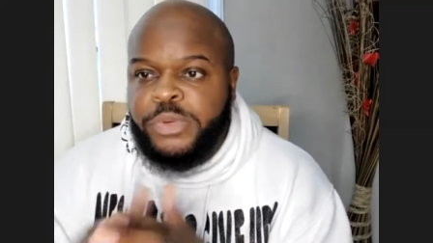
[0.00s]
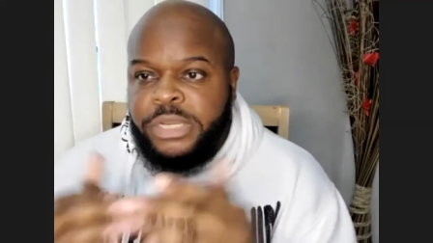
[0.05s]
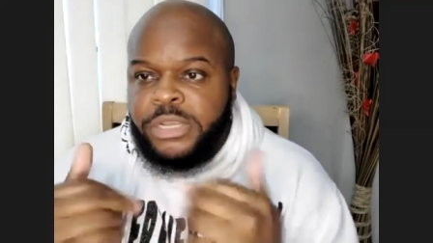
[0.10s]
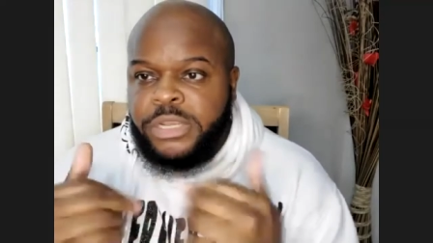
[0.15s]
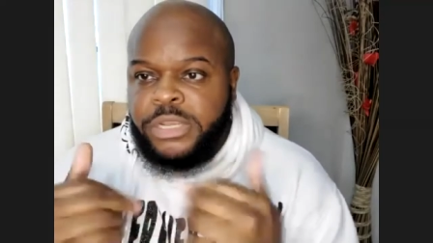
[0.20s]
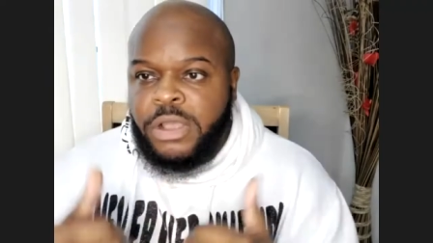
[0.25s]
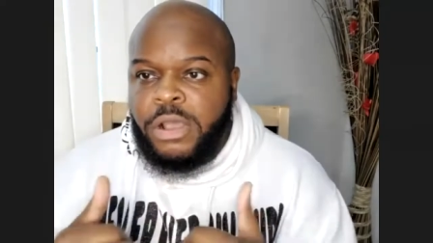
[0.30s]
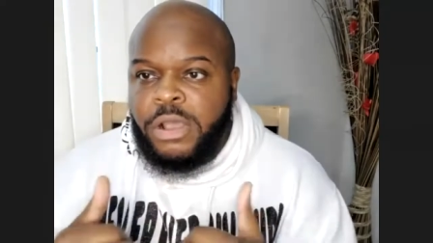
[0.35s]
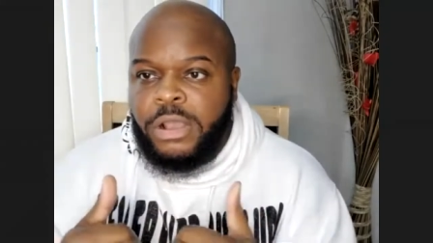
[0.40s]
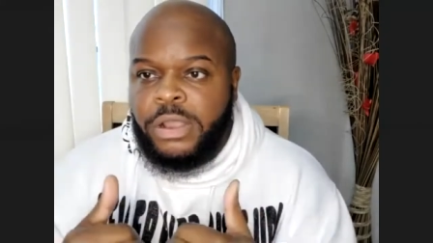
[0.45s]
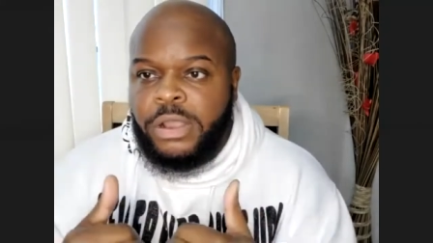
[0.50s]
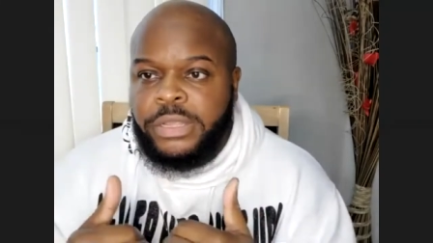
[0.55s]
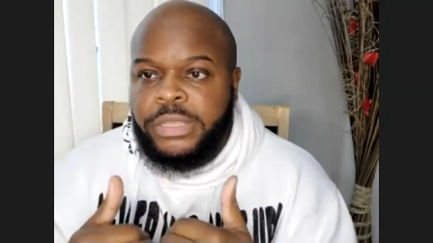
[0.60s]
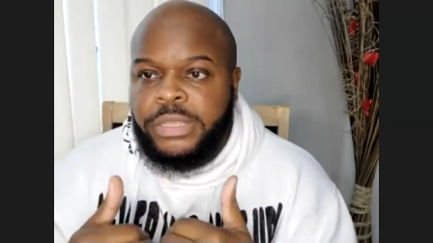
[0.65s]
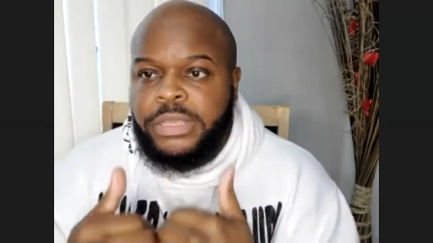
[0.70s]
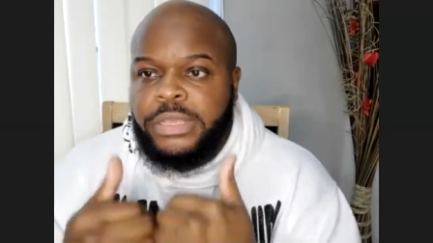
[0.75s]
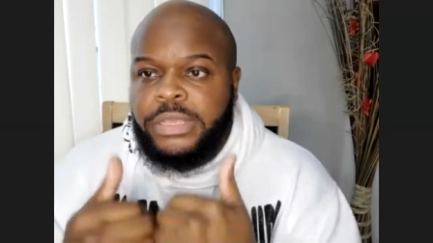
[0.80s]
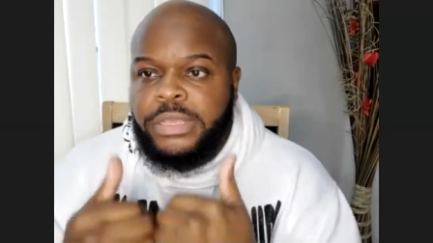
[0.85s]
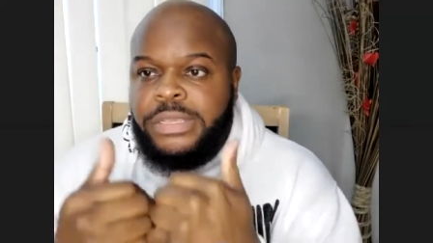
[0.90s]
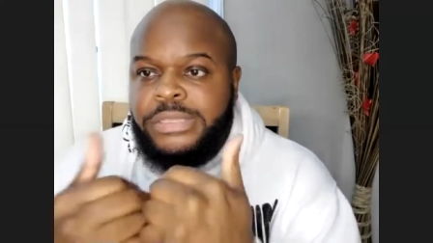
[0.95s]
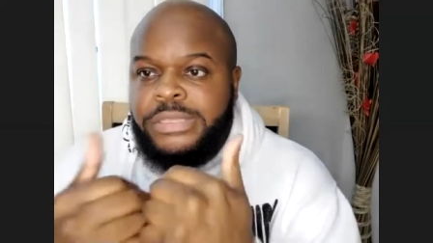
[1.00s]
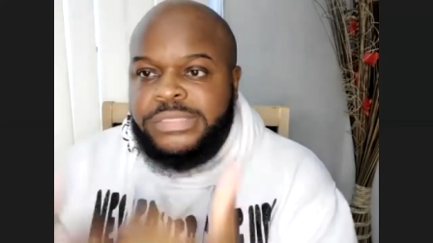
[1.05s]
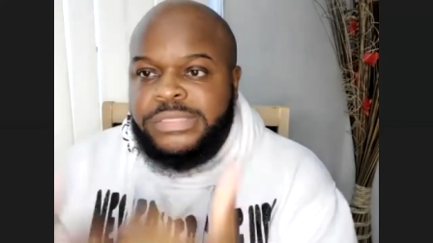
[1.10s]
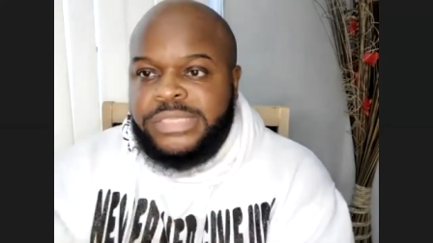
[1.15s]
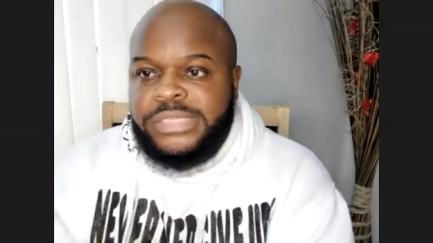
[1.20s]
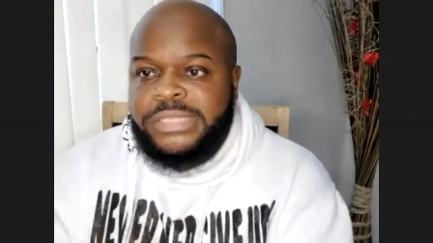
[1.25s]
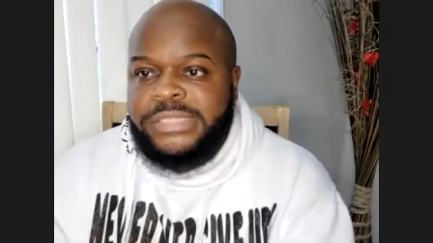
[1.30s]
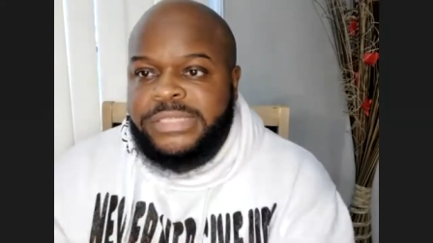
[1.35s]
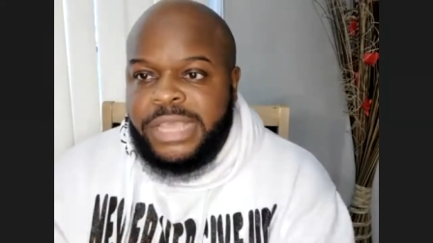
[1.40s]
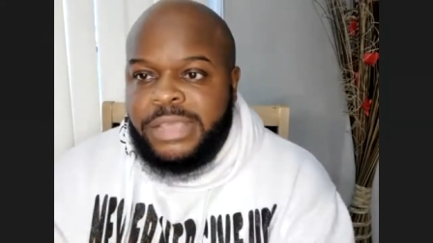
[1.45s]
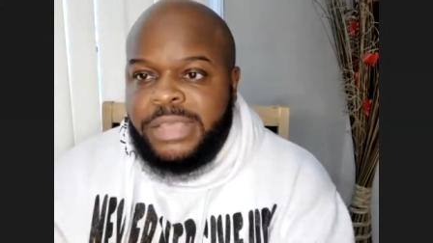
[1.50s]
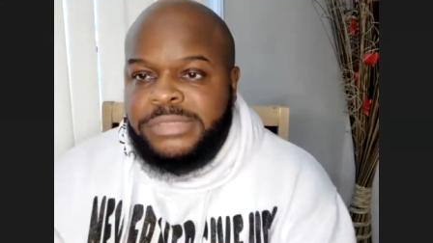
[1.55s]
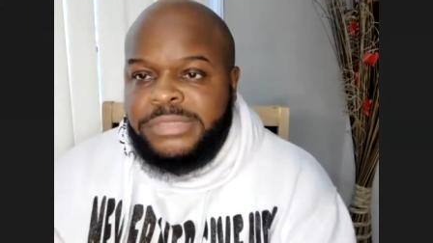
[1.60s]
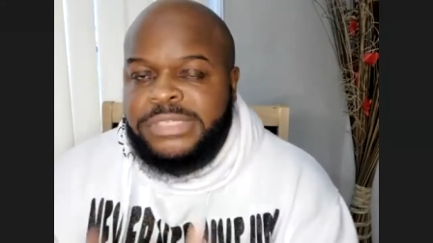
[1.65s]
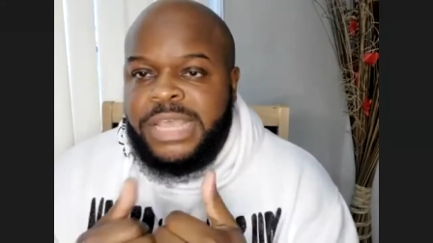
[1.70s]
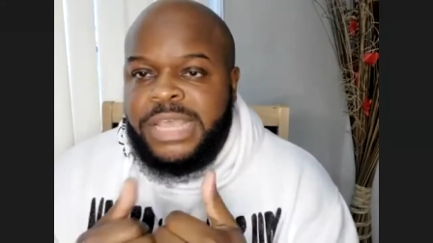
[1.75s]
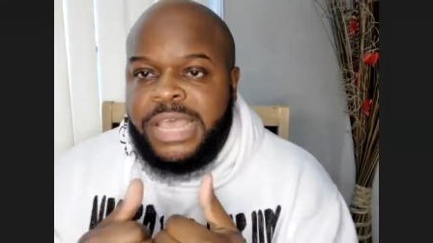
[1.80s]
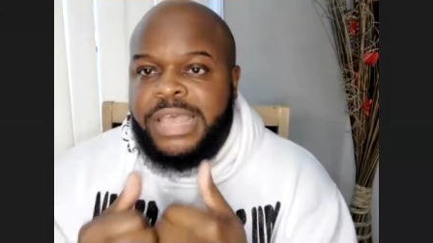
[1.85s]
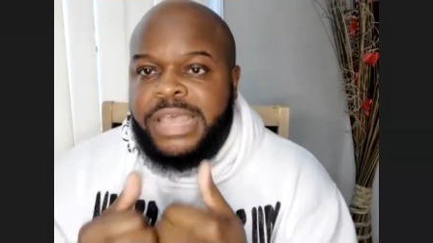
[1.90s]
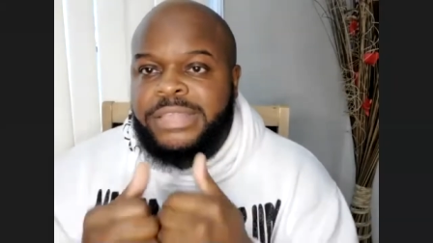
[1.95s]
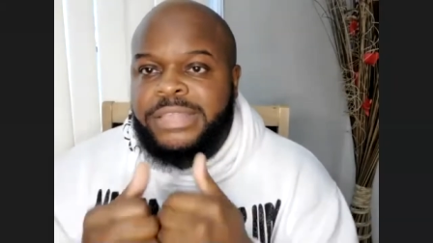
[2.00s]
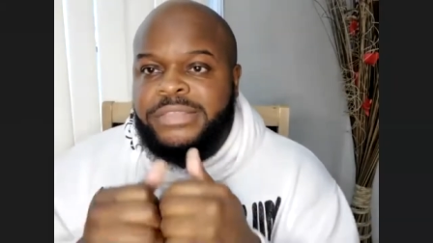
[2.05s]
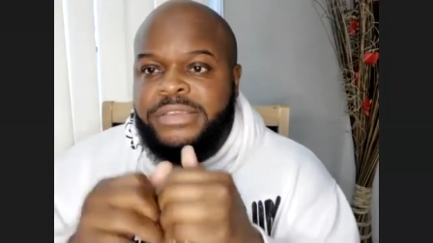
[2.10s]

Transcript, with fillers: guard sits outside.